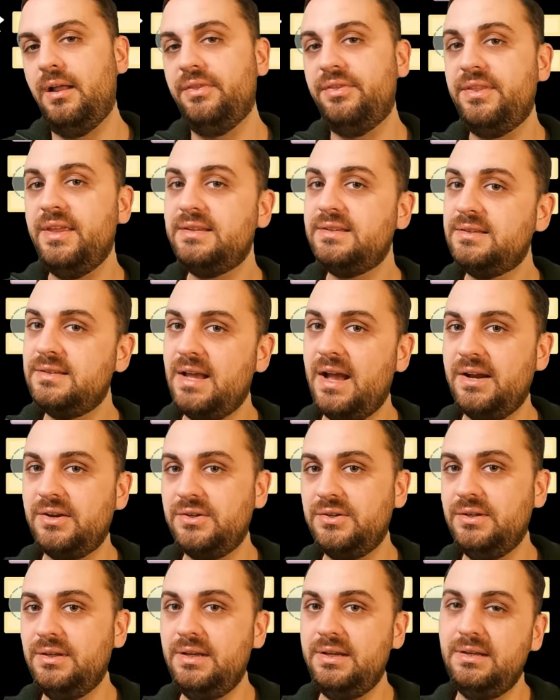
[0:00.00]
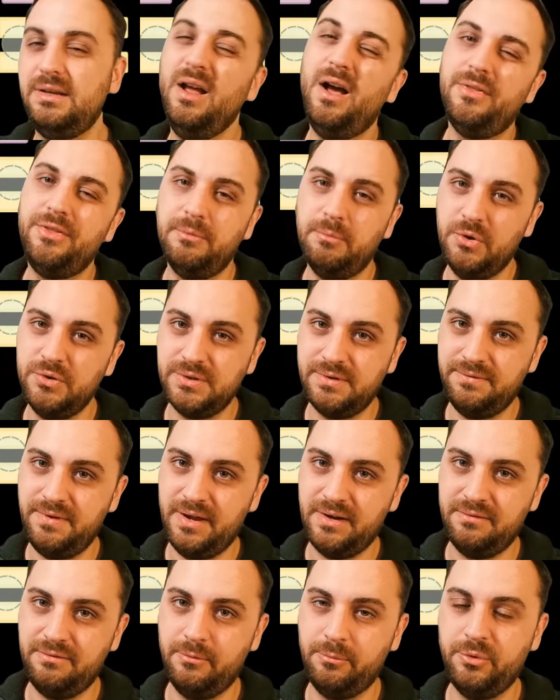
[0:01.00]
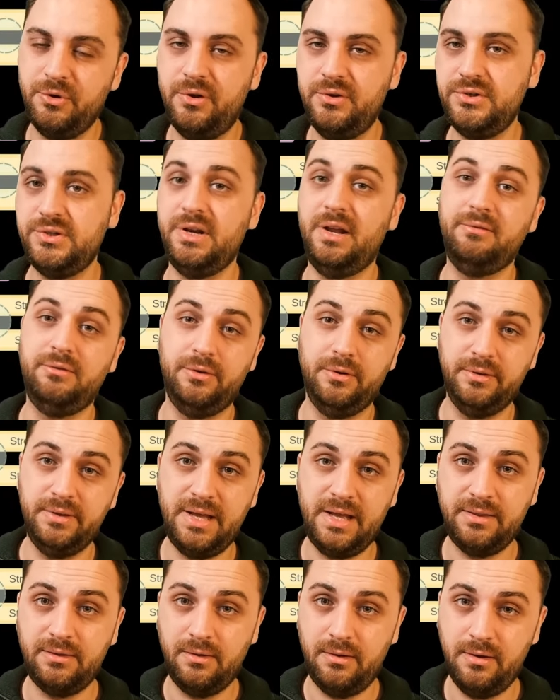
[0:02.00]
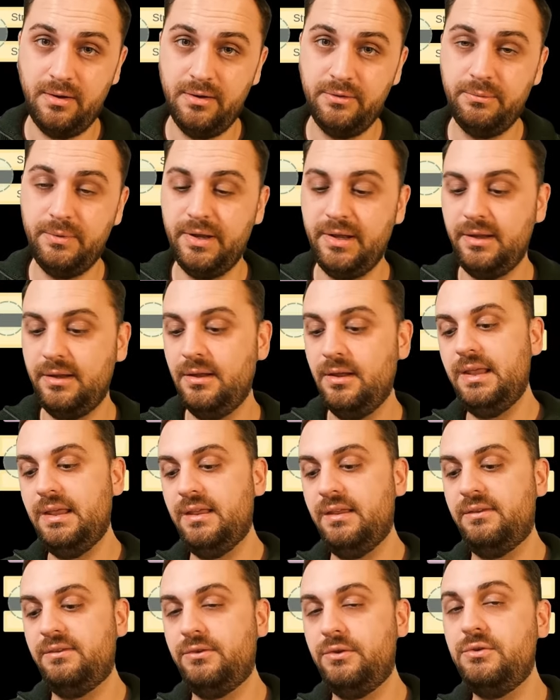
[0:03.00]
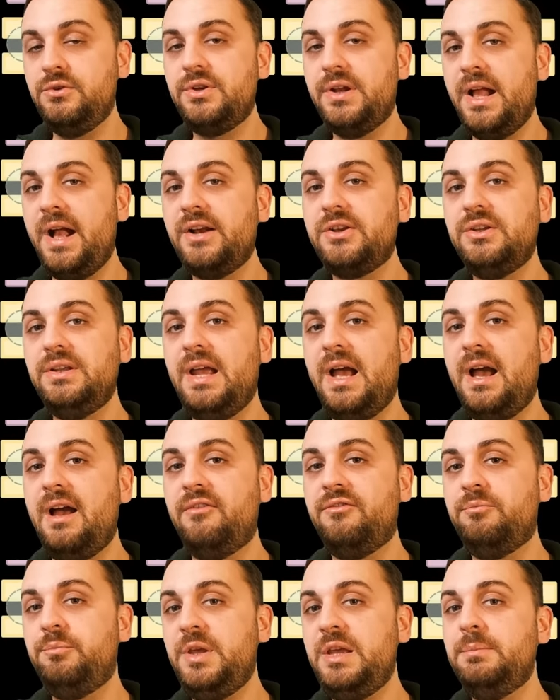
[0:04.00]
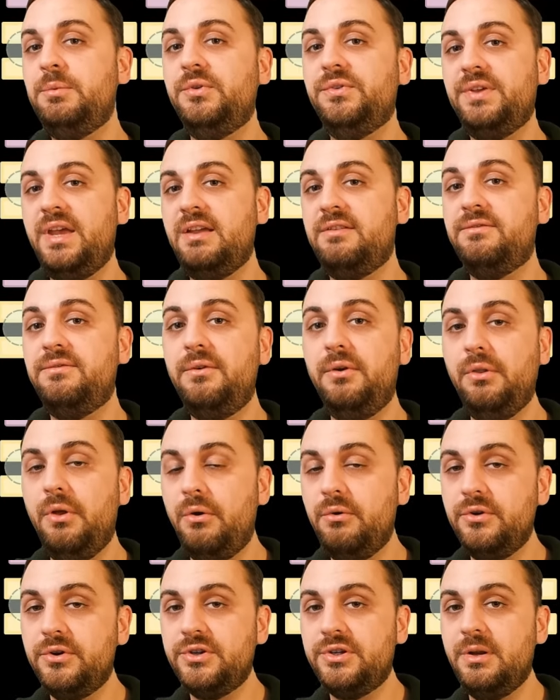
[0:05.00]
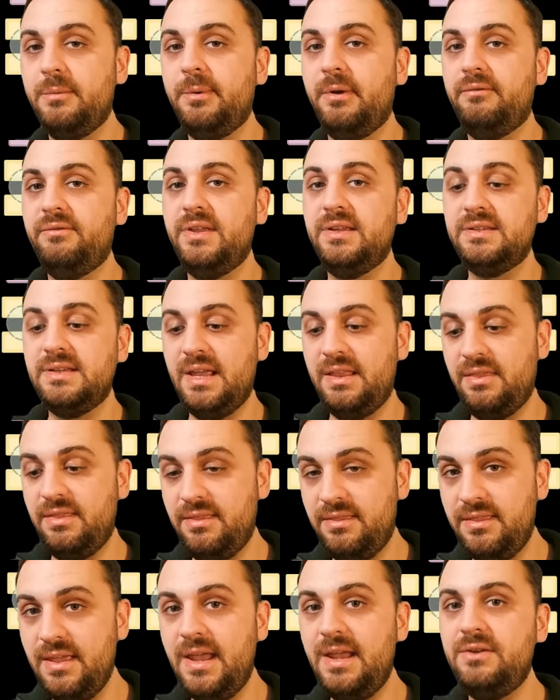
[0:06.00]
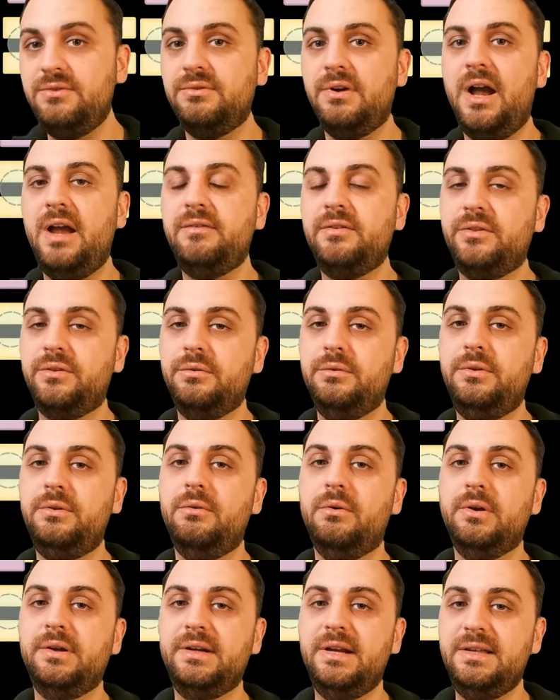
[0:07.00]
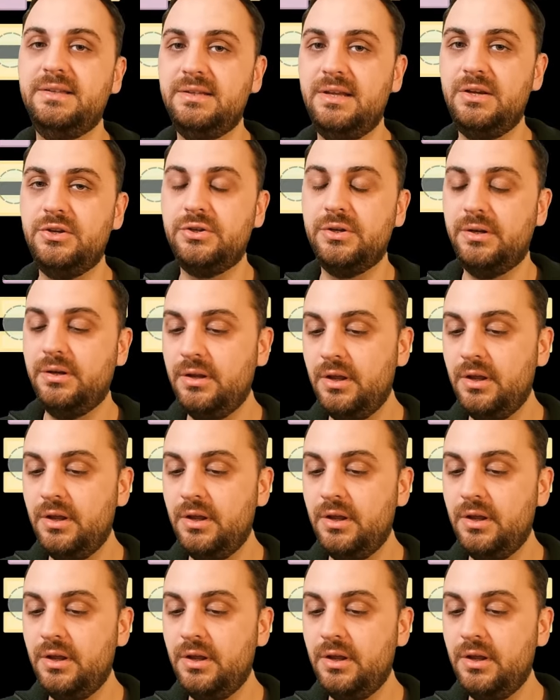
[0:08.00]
This is actually not the most effective approach, and I've learned that the hard way, is you should actually have people take full ownership of this and they drive it through the organization.